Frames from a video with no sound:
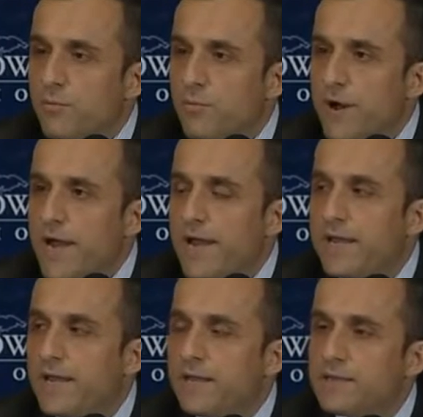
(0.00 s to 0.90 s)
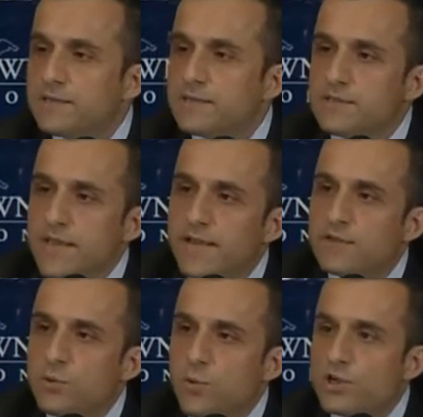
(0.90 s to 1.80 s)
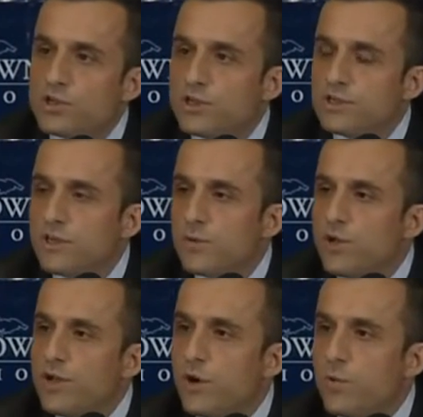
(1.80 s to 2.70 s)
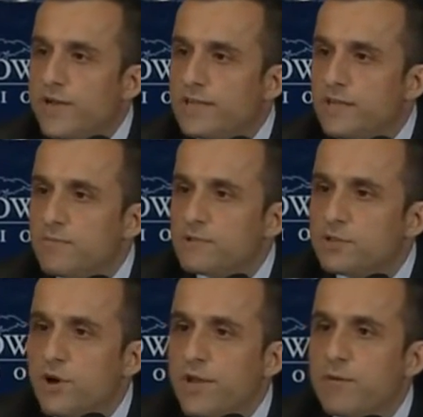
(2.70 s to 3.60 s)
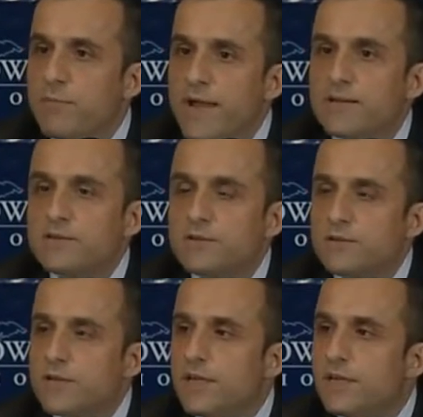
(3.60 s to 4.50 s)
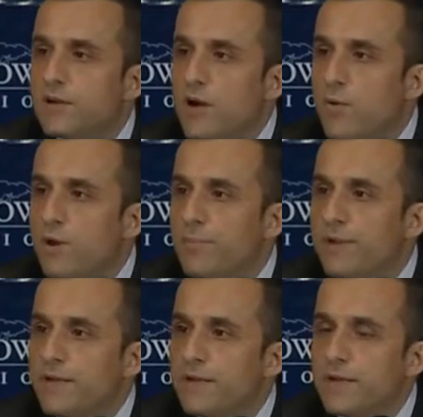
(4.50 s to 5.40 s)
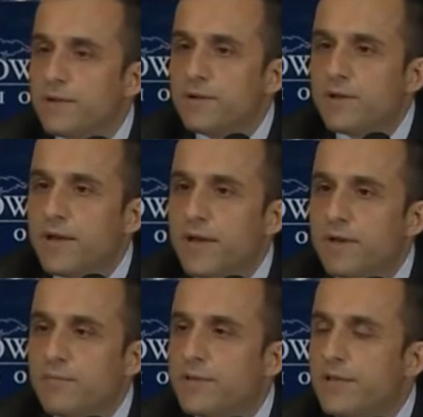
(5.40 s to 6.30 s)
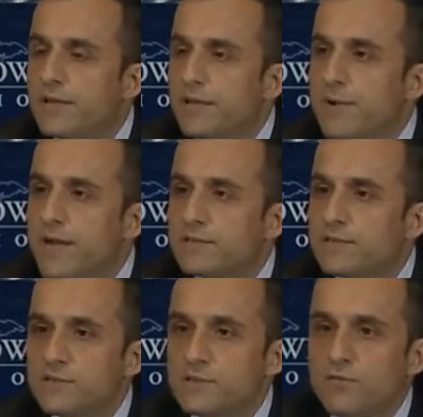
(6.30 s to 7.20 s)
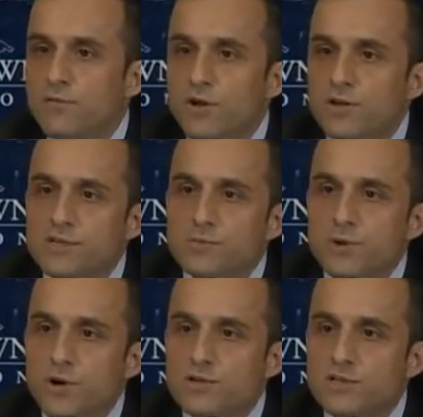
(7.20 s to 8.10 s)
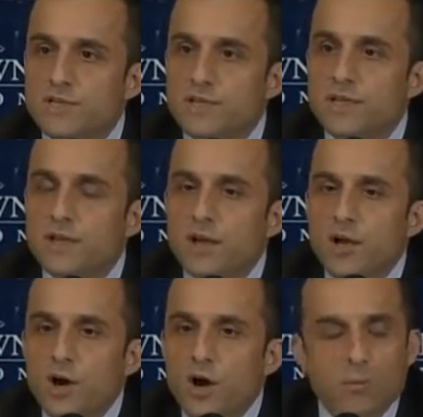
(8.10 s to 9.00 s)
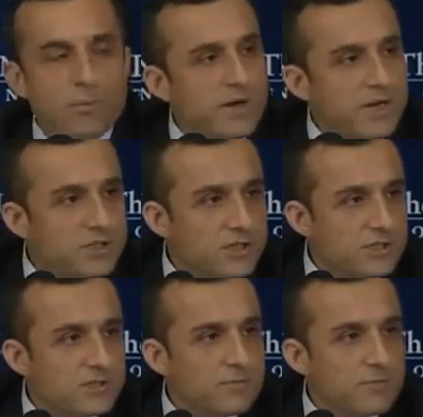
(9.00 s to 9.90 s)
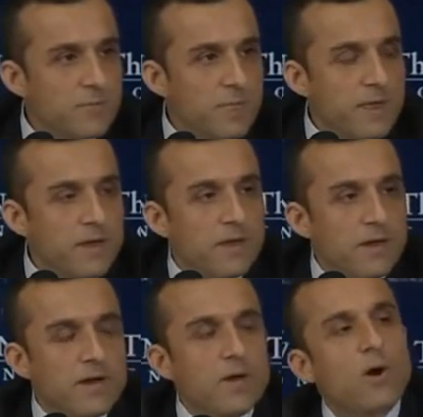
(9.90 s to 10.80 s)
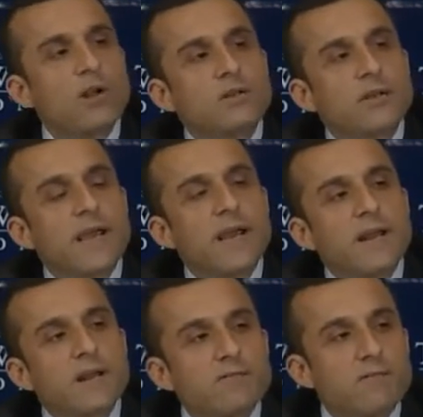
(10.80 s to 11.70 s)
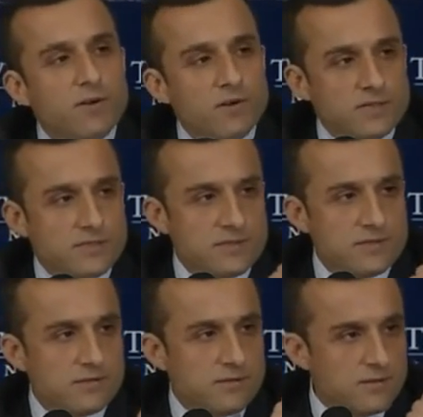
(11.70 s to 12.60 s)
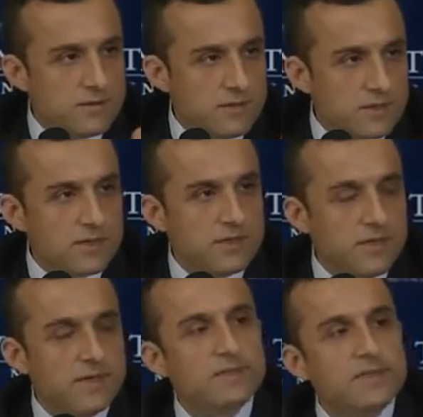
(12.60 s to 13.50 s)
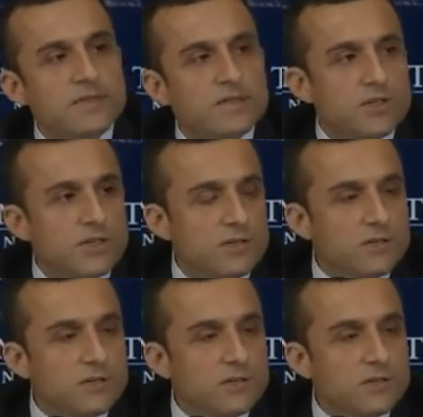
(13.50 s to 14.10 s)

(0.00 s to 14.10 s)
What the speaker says: By saying to Washington, we are victims, going back to the Rawalpindi being the masters of all these proxy operations. They want to gain influence in the region.